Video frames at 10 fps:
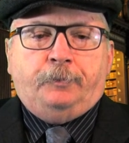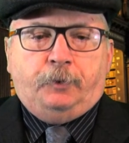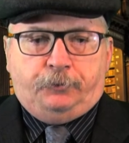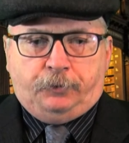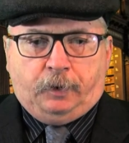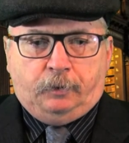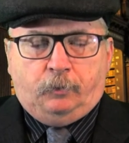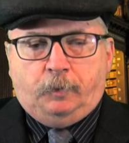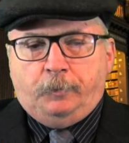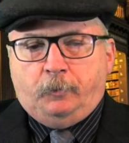The
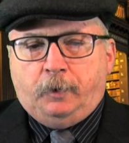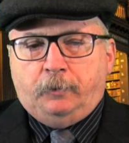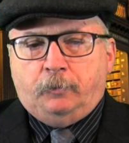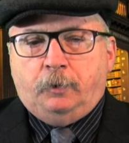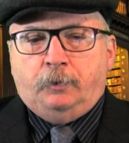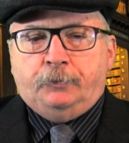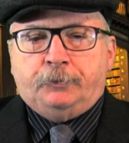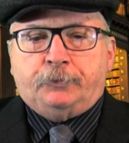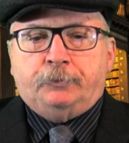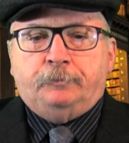Shadow of the White
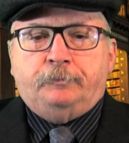Rose,